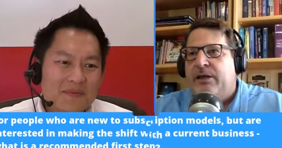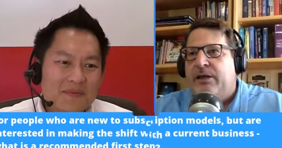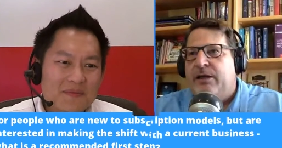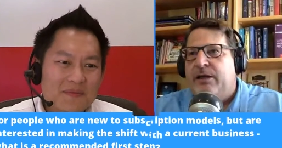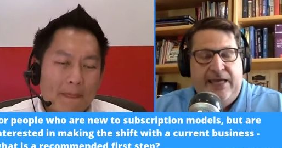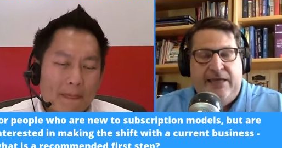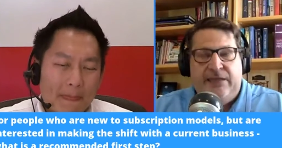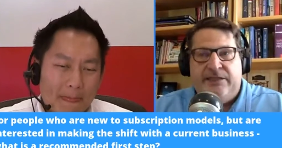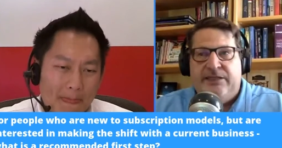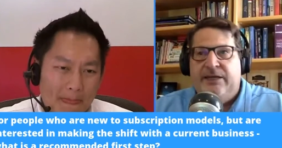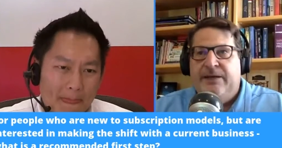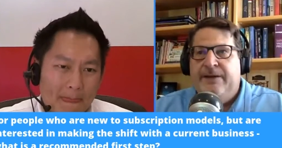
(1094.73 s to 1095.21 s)

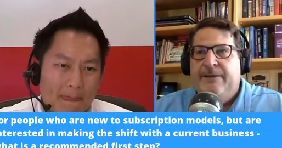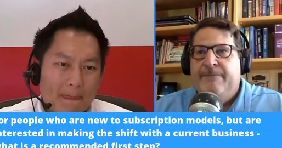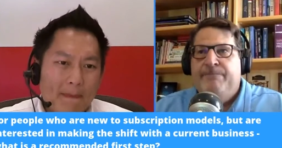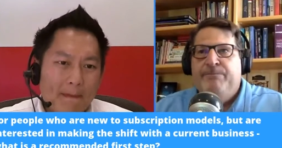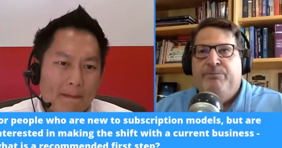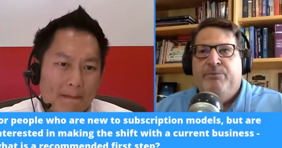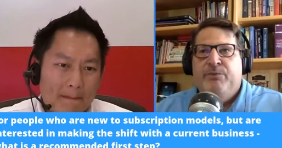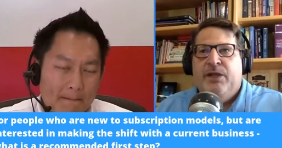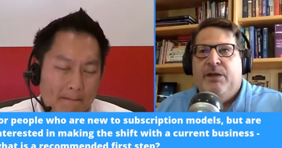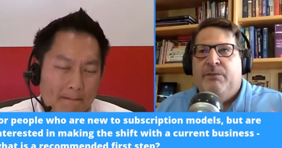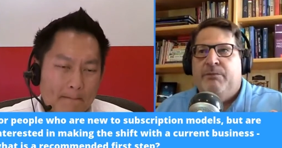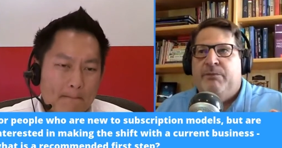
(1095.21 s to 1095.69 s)
Speaker 1: takes
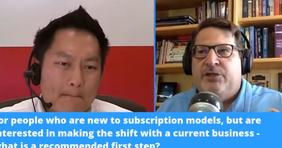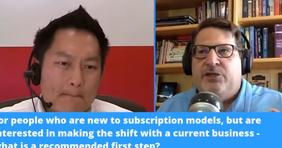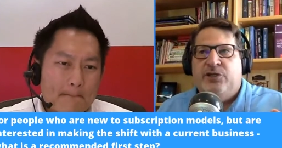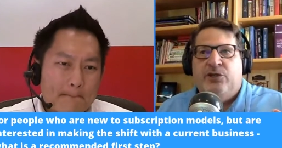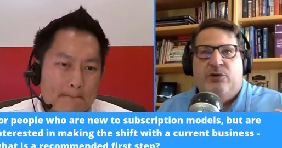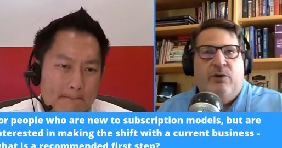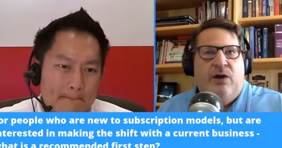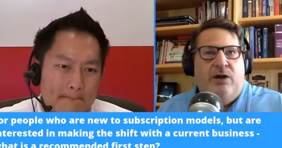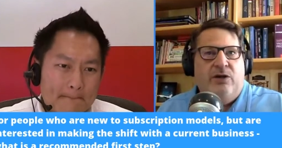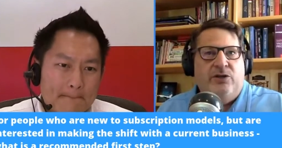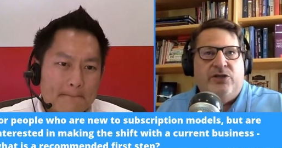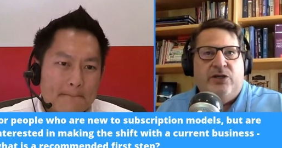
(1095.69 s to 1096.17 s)

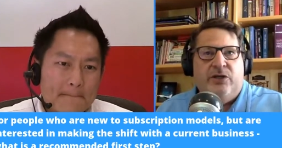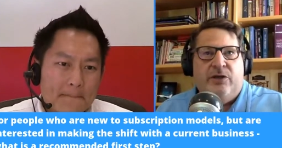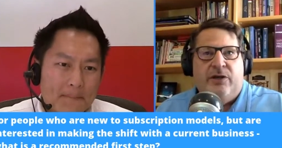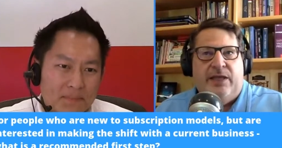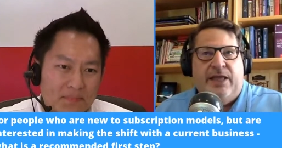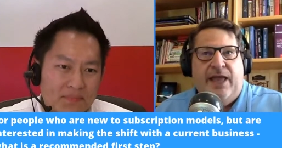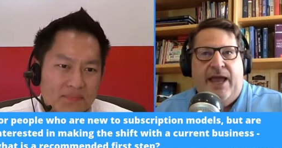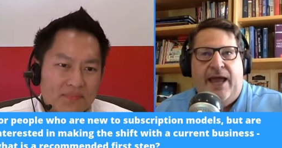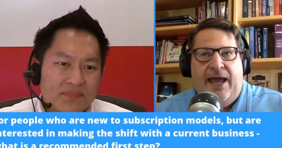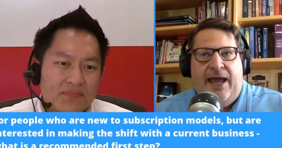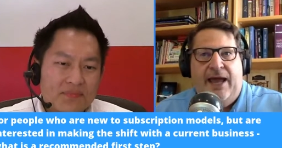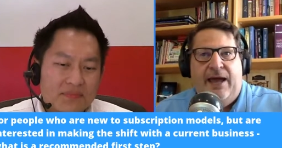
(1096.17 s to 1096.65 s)
but you're also
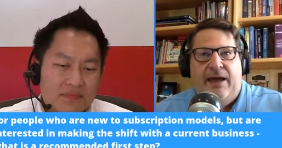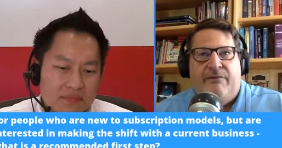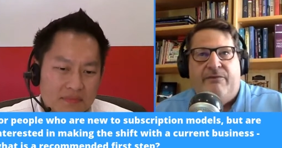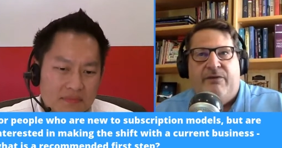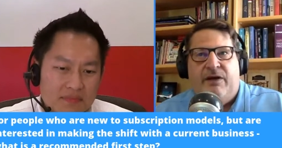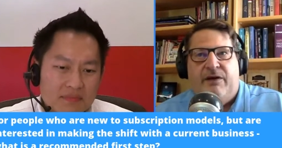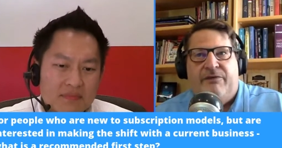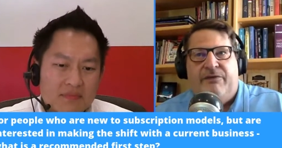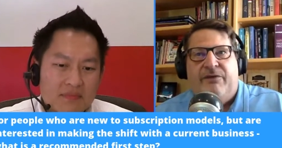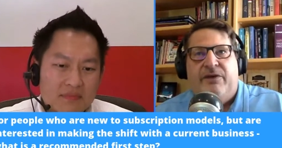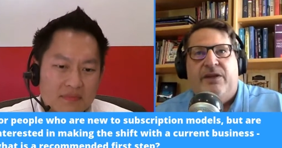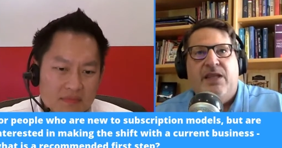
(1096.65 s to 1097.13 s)
going to
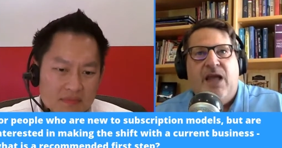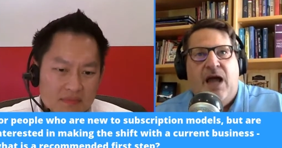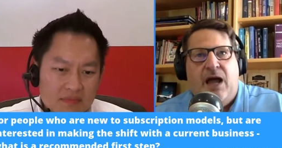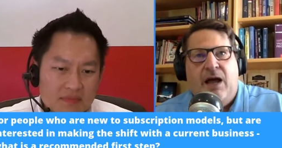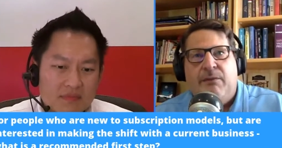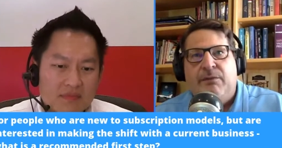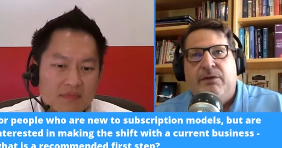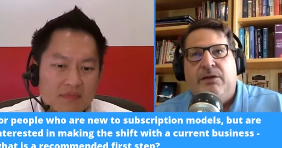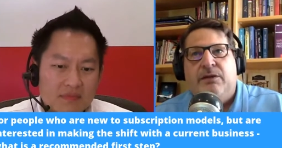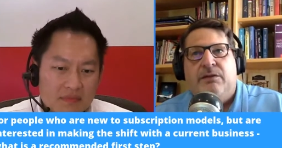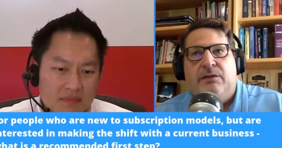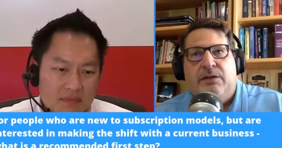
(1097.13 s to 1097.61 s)
have a
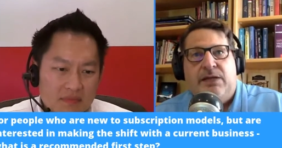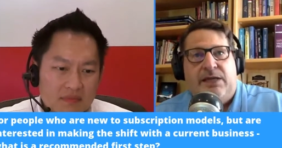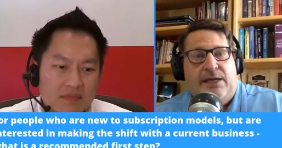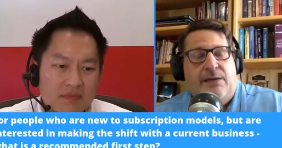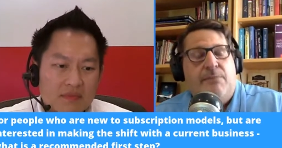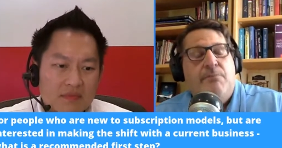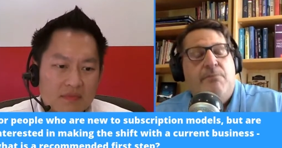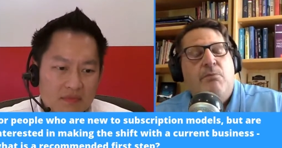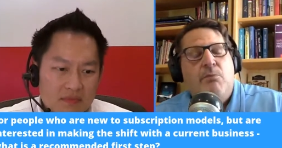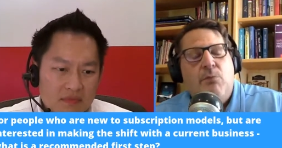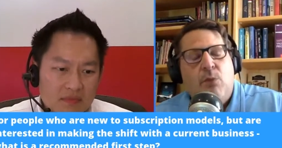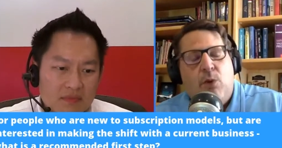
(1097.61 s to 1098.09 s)

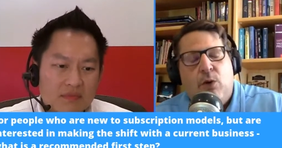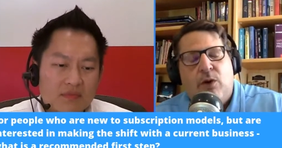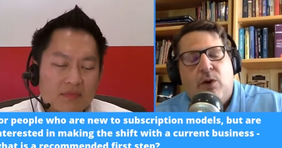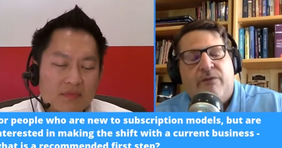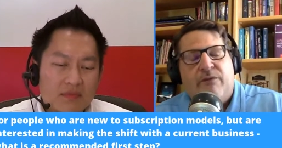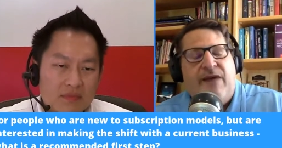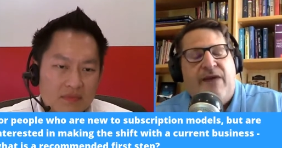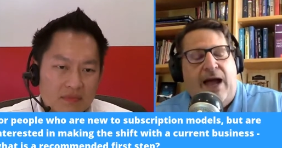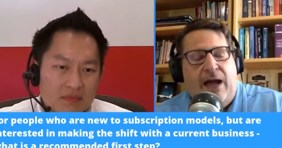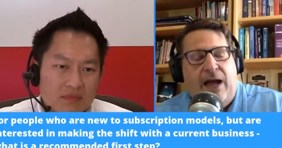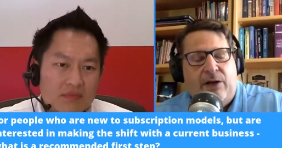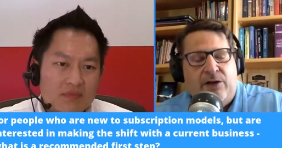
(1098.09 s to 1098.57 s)
phenomenally
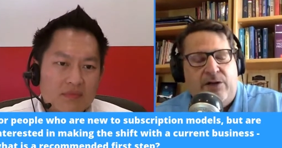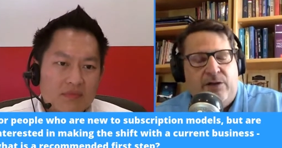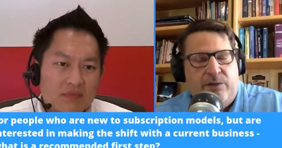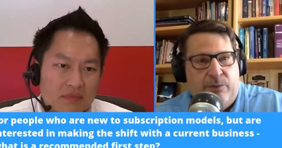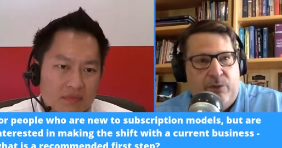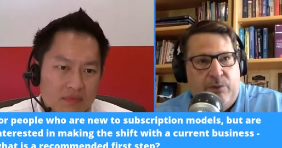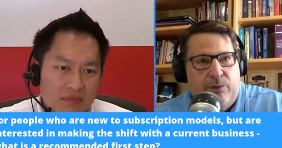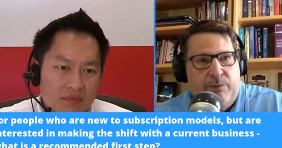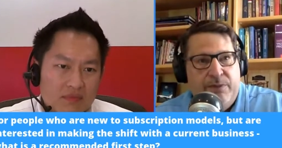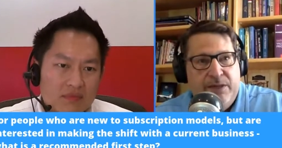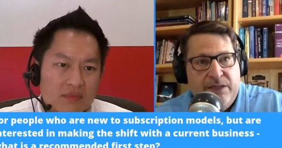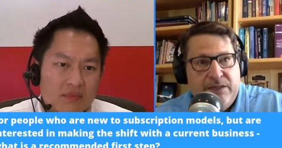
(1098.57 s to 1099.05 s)
more
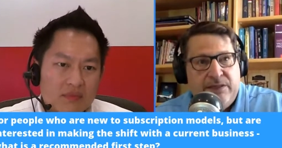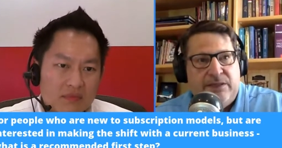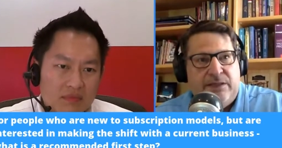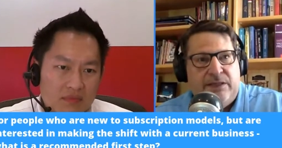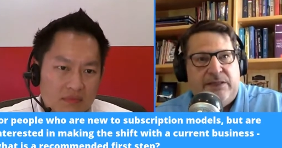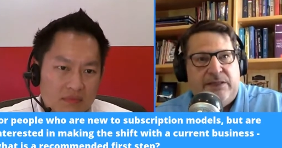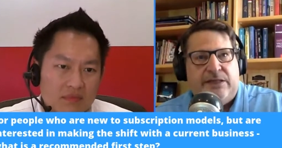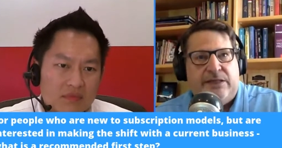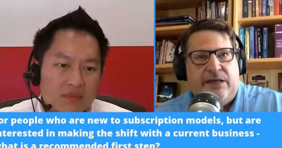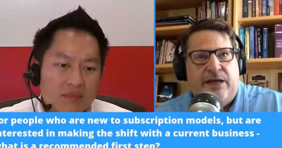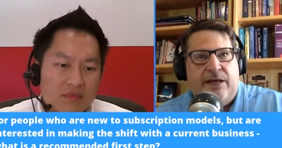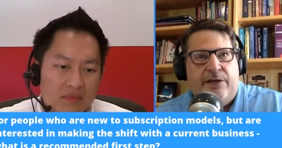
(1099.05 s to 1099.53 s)
valuable
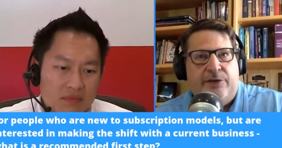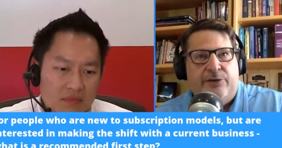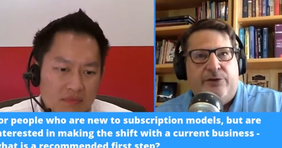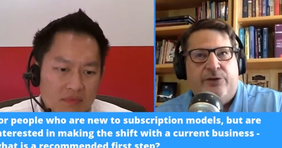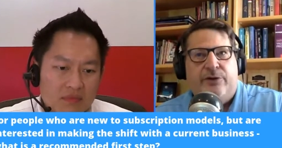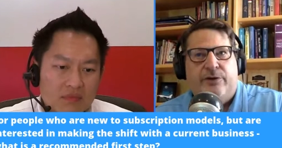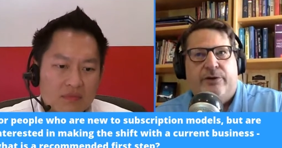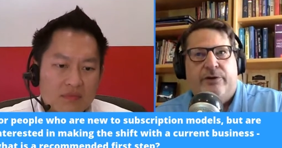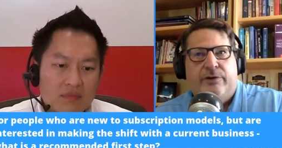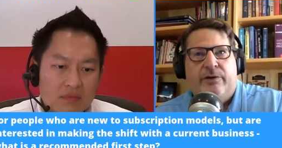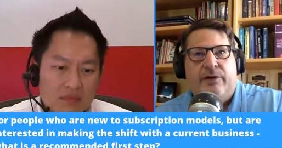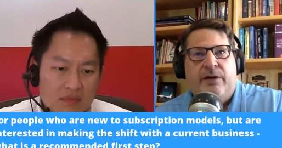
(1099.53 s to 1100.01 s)
business
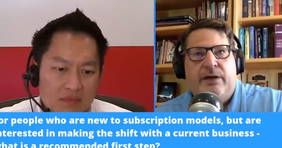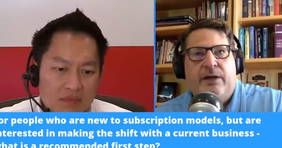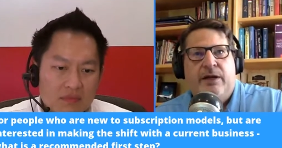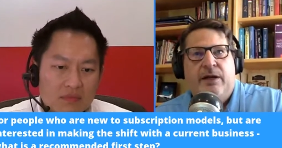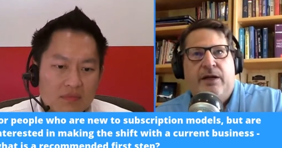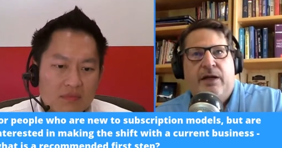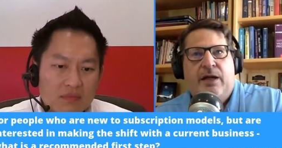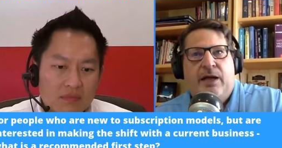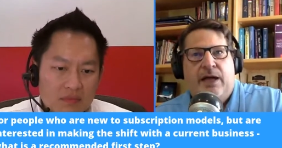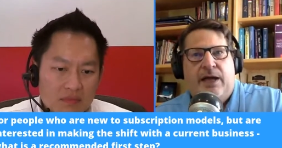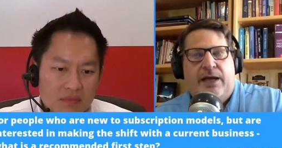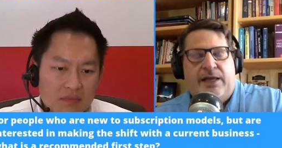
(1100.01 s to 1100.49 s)
under
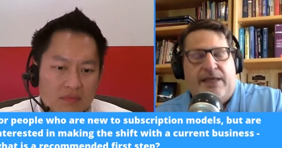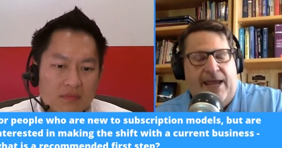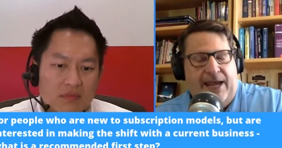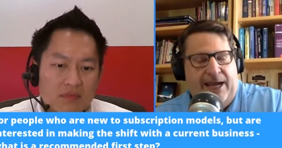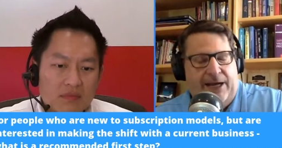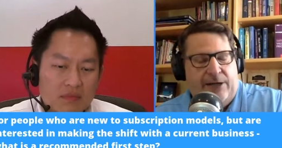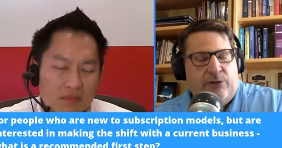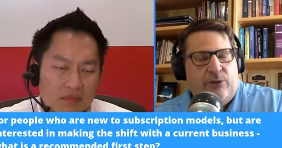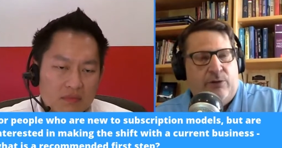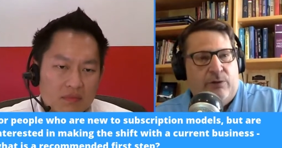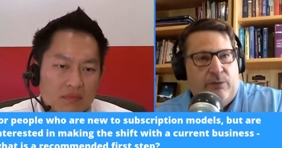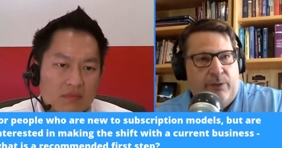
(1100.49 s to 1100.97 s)
an
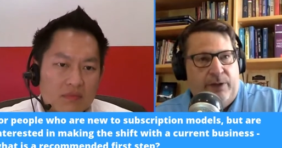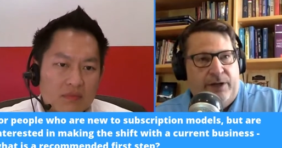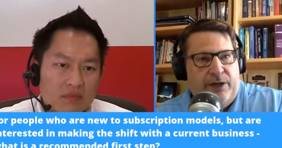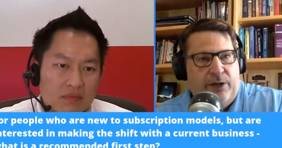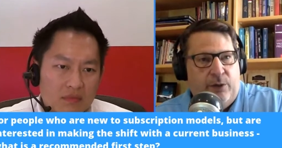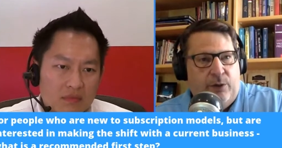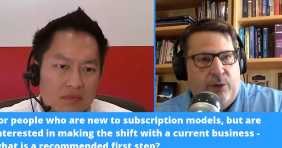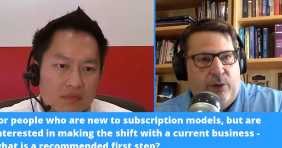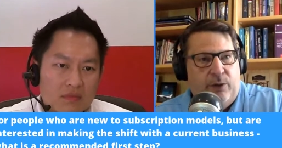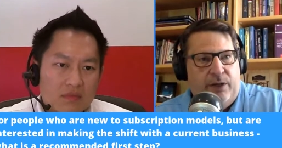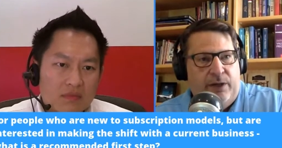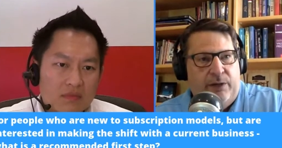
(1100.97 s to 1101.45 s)
annual
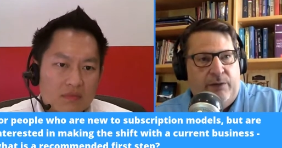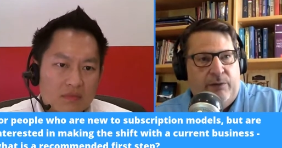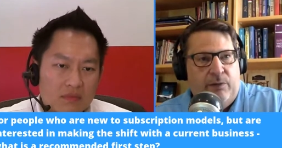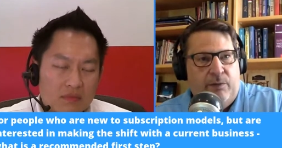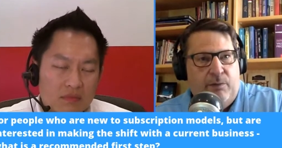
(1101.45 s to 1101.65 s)
recurring